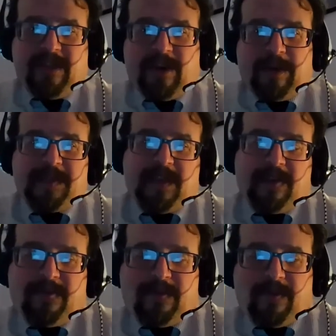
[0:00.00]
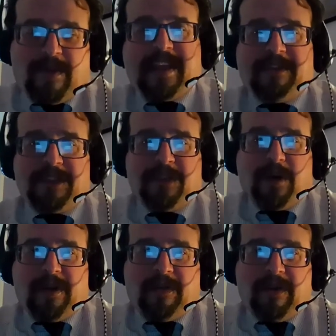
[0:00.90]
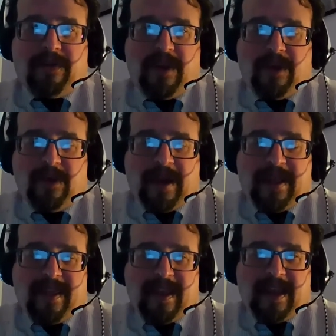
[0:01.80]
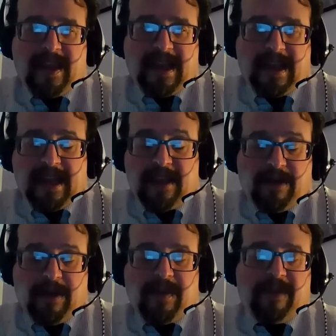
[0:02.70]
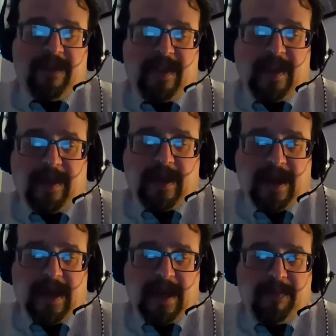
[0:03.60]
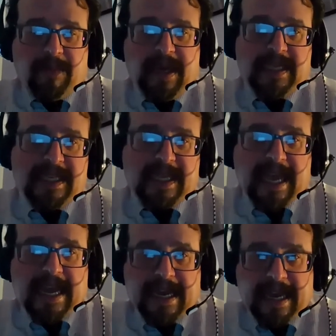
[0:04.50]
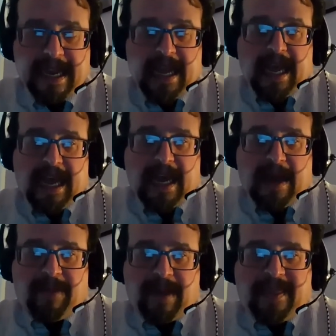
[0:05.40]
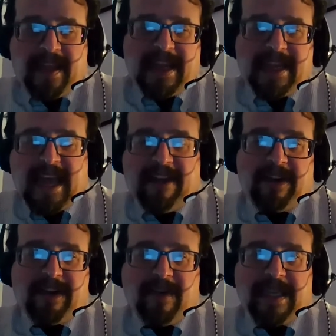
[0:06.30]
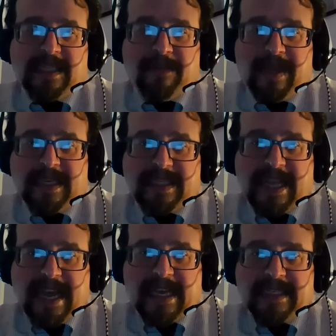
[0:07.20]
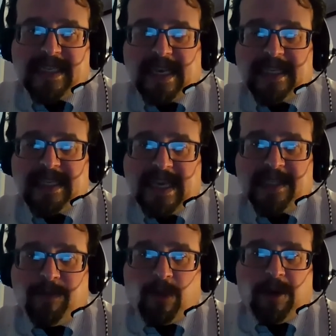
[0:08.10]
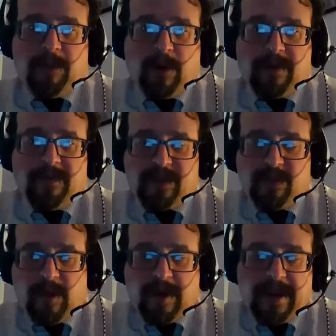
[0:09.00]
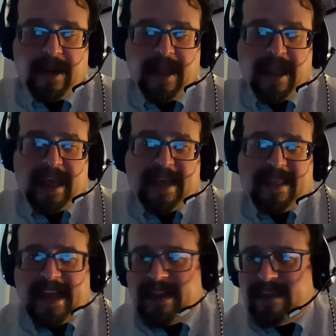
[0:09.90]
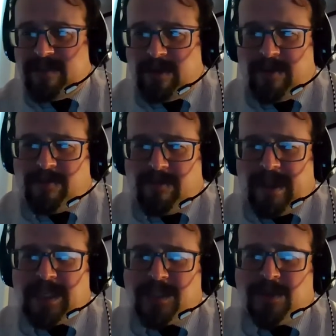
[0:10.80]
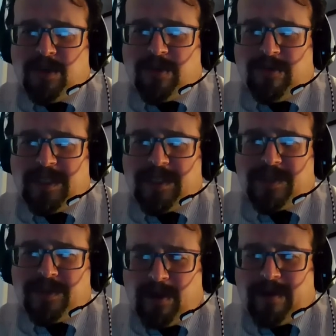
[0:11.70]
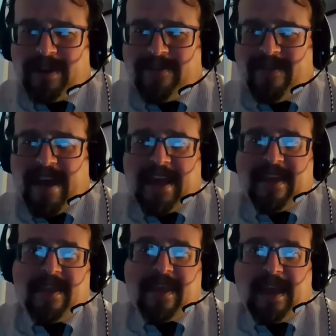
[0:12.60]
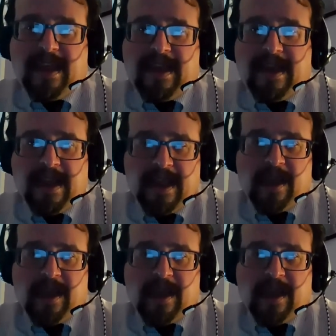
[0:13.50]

terms of regulatory review, I think I agree with everything Mike said, but I think I'd characterize the biggest task as a more amorphous one, and that is sort of restoring faith in